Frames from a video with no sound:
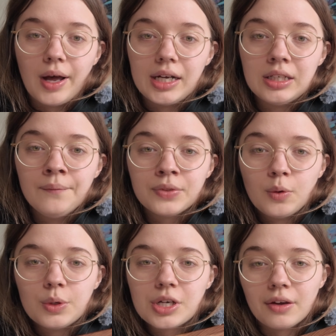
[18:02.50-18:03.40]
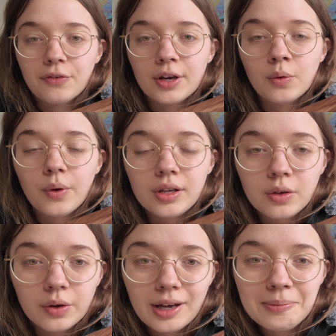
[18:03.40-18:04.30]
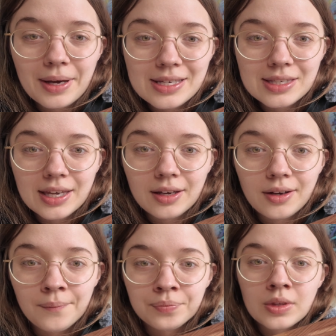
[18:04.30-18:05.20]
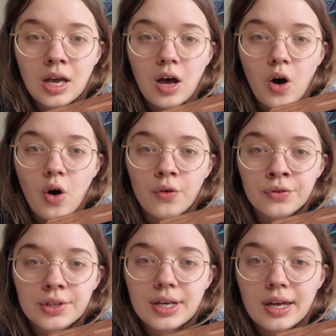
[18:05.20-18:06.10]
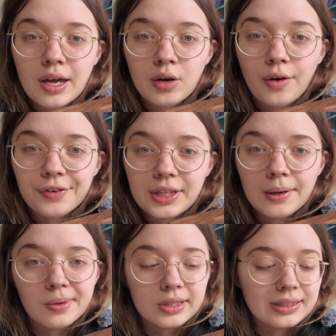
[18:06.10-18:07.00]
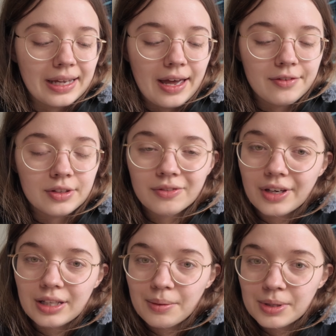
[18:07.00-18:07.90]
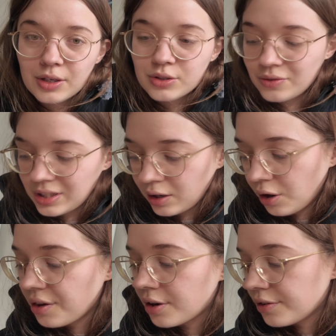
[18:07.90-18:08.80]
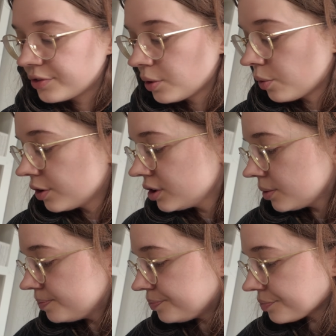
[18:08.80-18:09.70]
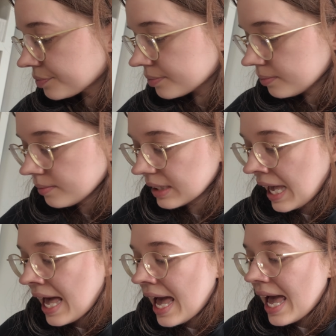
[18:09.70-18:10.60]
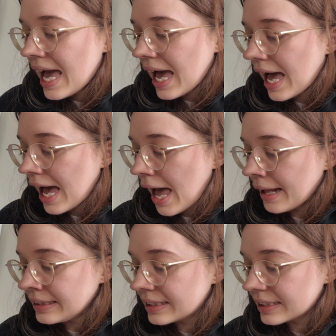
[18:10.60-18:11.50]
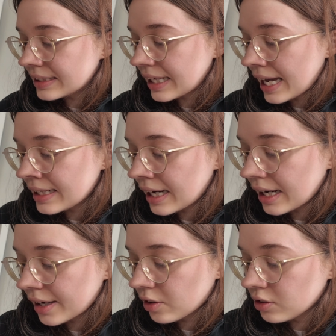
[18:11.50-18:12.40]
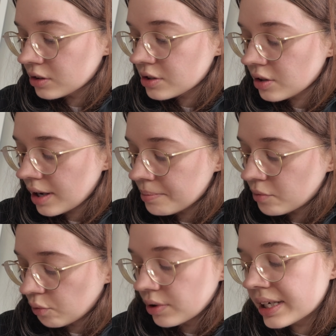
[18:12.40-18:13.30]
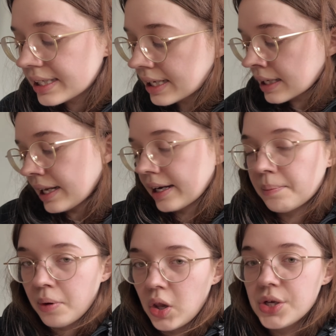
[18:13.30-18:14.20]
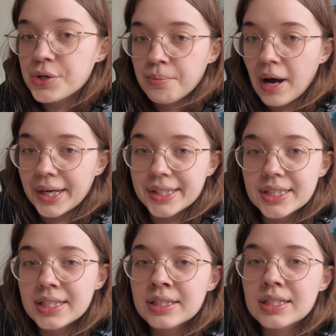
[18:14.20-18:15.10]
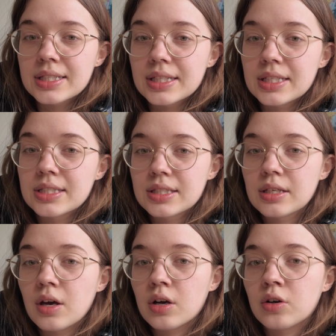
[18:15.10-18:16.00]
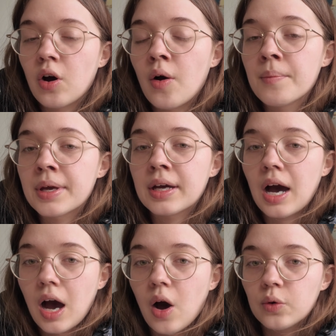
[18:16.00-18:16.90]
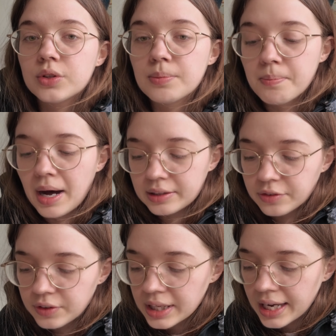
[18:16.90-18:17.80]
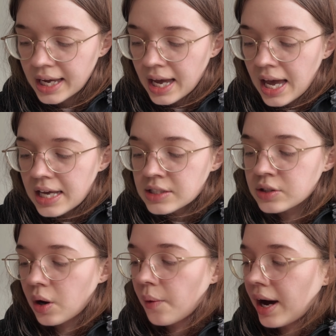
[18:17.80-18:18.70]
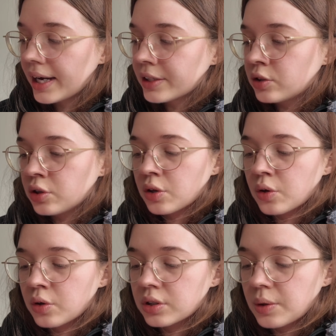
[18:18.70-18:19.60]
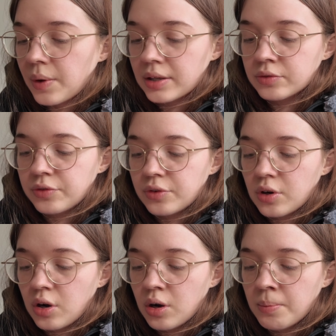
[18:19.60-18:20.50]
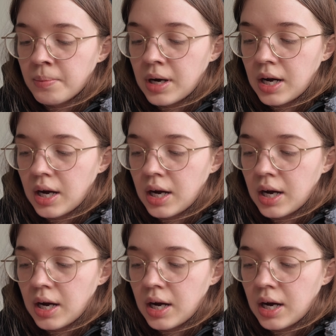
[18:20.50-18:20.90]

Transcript: well, which I think will look amazing on the coffee table that I have in Vienna because of the color of the wood. And then I also am reading like a Polish magazine that is coming out monthly. So I took the one from